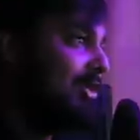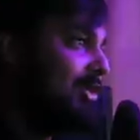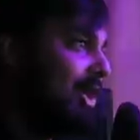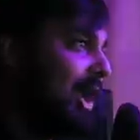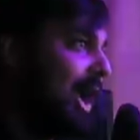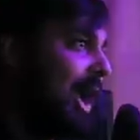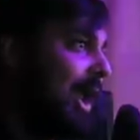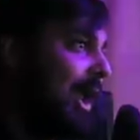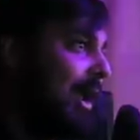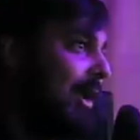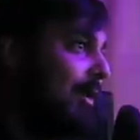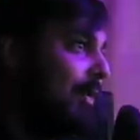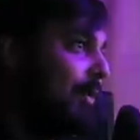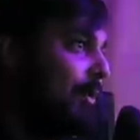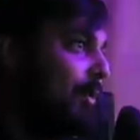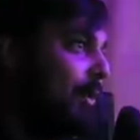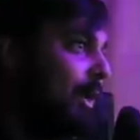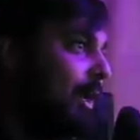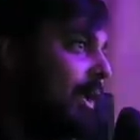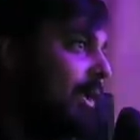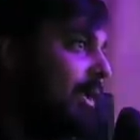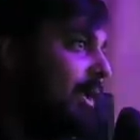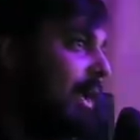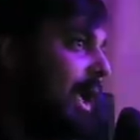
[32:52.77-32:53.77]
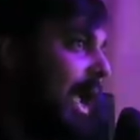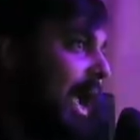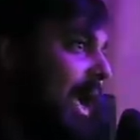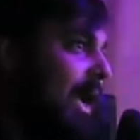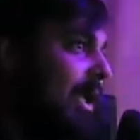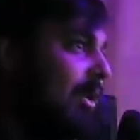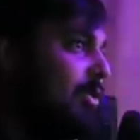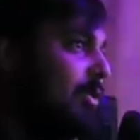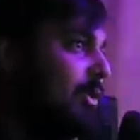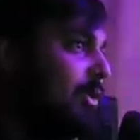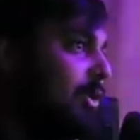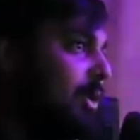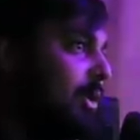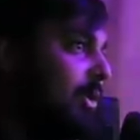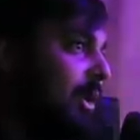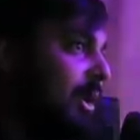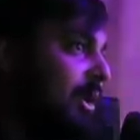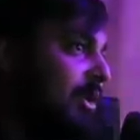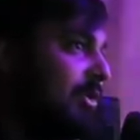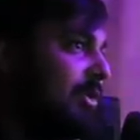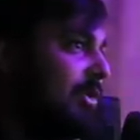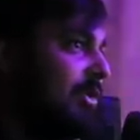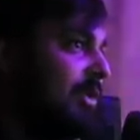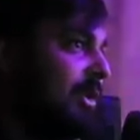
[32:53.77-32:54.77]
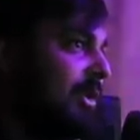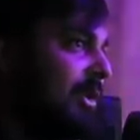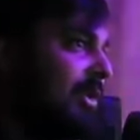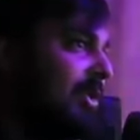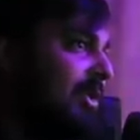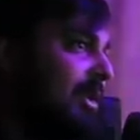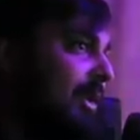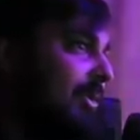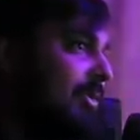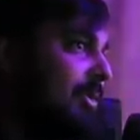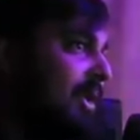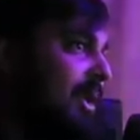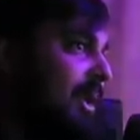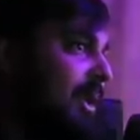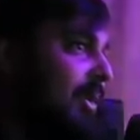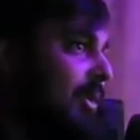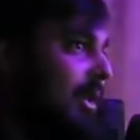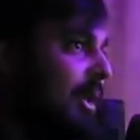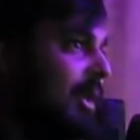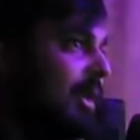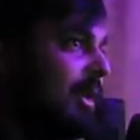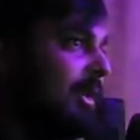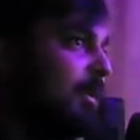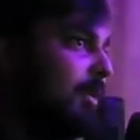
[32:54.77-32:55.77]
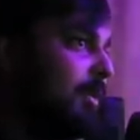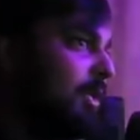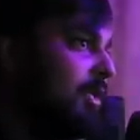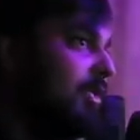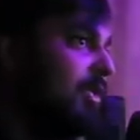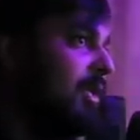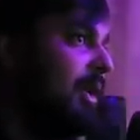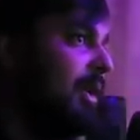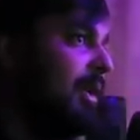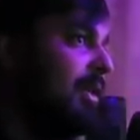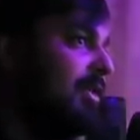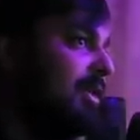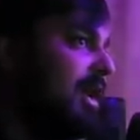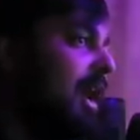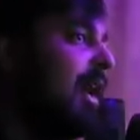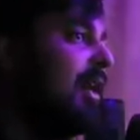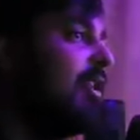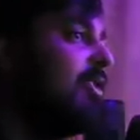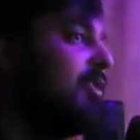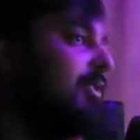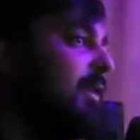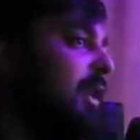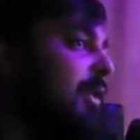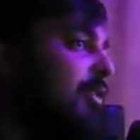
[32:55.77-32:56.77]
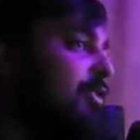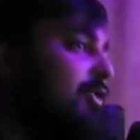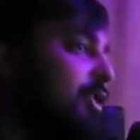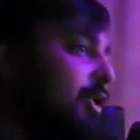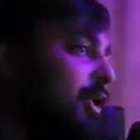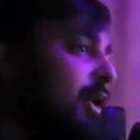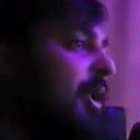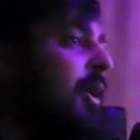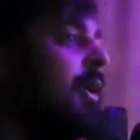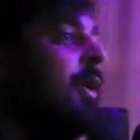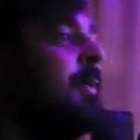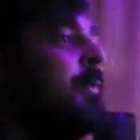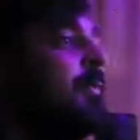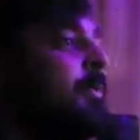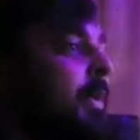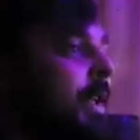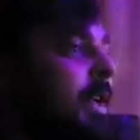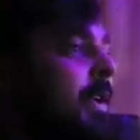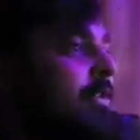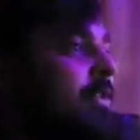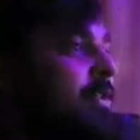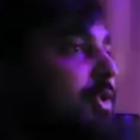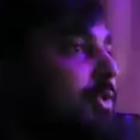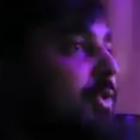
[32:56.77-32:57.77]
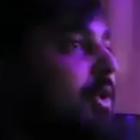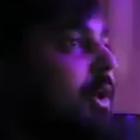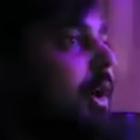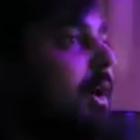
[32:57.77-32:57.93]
chat. Weekly annual donations are accepted and greatly appreciated. Tax voucher issued